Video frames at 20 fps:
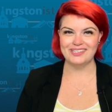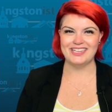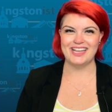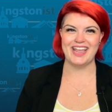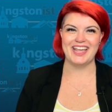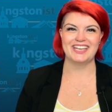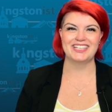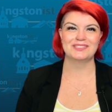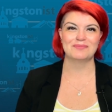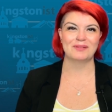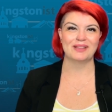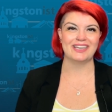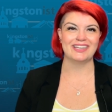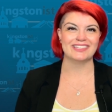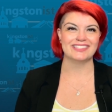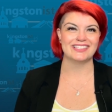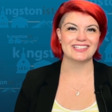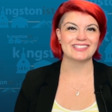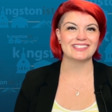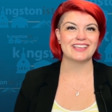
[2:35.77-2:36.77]
takes
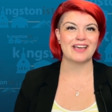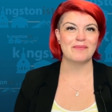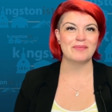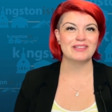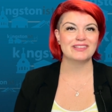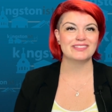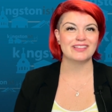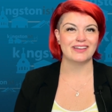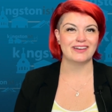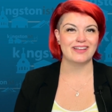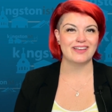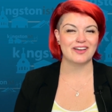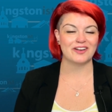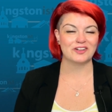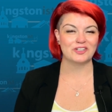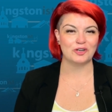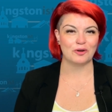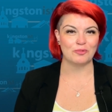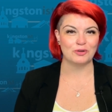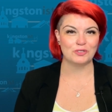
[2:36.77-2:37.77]
place this coming Sunday,
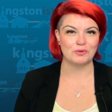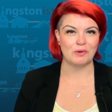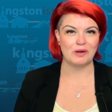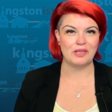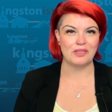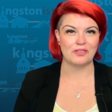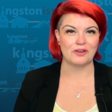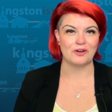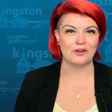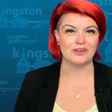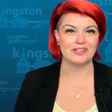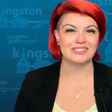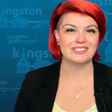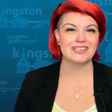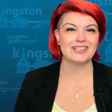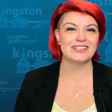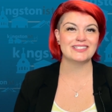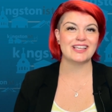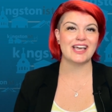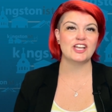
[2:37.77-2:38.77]
October 23rd at
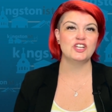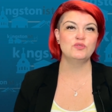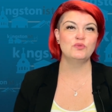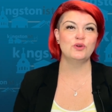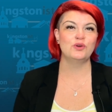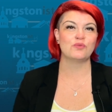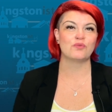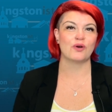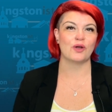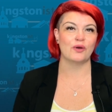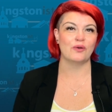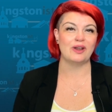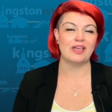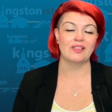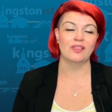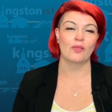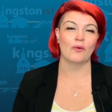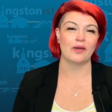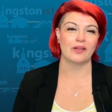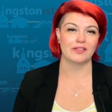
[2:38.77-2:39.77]
6 Edgewood Road
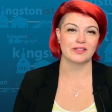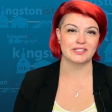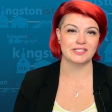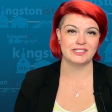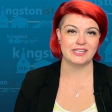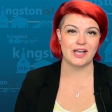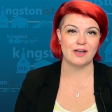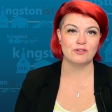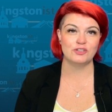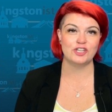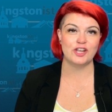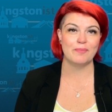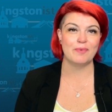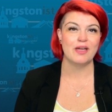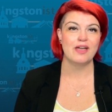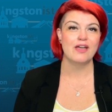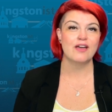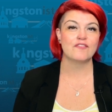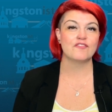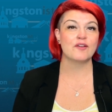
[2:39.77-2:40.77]
in Loyalist Township
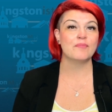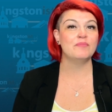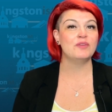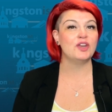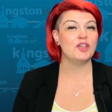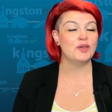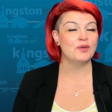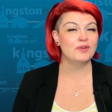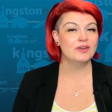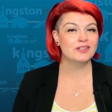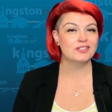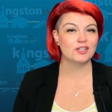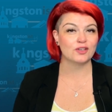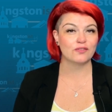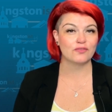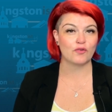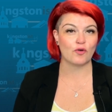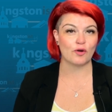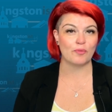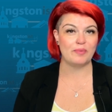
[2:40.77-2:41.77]
from noon until
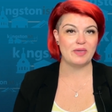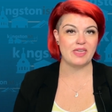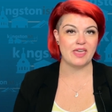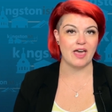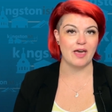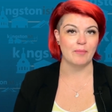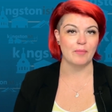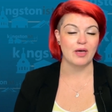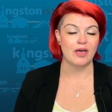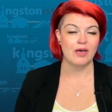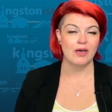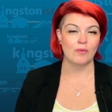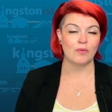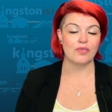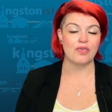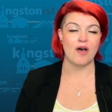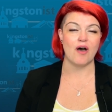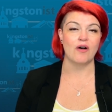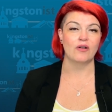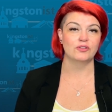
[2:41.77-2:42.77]
4 p.m.,
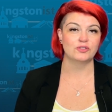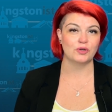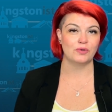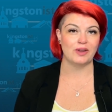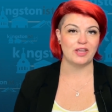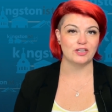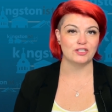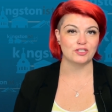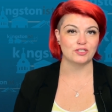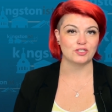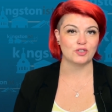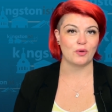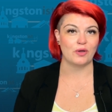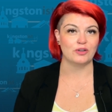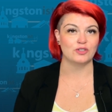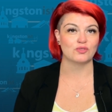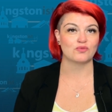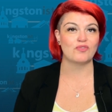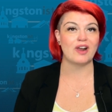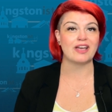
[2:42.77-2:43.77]
with all donations
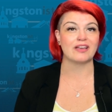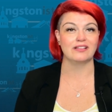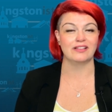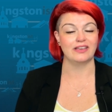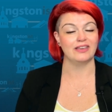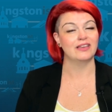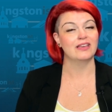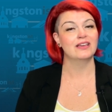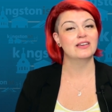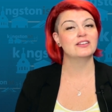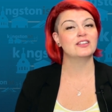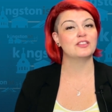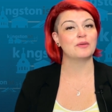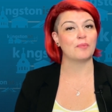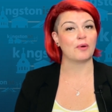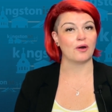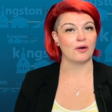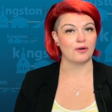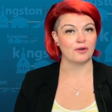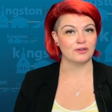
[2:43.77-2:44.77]
going directly to the
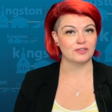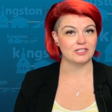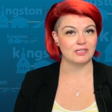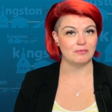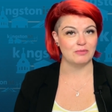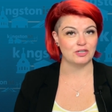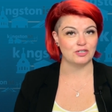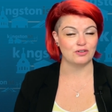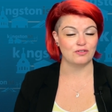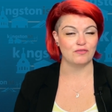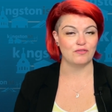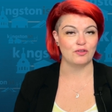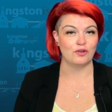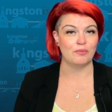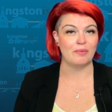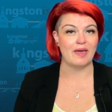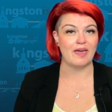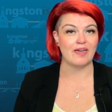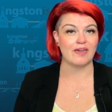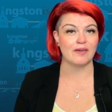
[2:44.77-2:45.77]
Partners in Mission
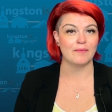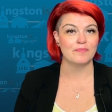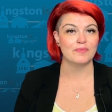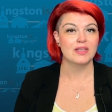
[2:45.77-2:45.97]
Food Bank.